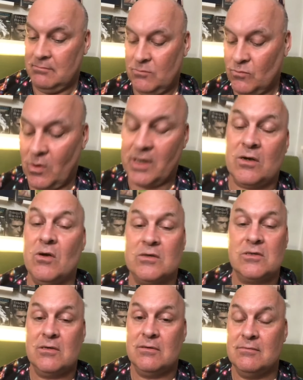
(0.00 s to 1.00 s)

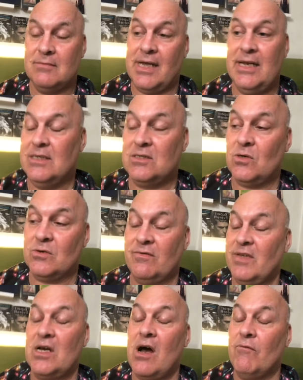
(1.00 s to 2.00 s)
whatnot. And he's sort of,
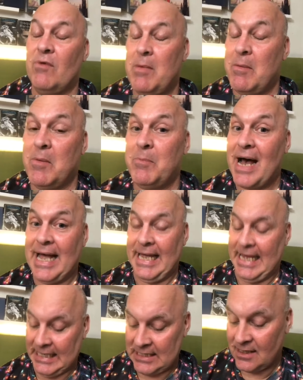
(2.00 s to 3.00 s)
you can't remember buying
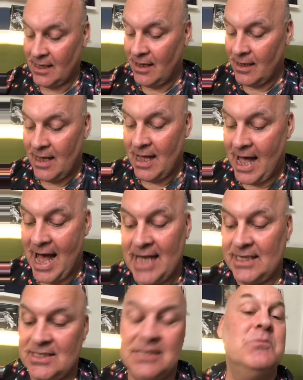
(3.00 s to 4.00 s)
it. I
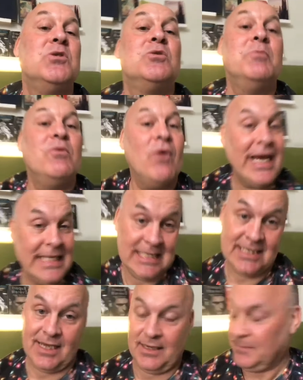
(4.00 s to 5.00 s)
seem to be
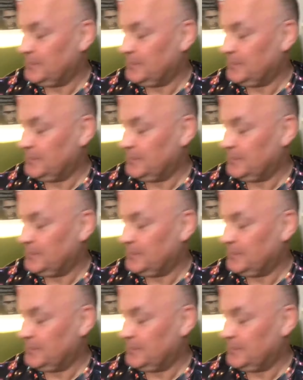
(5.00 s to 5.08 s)
writing.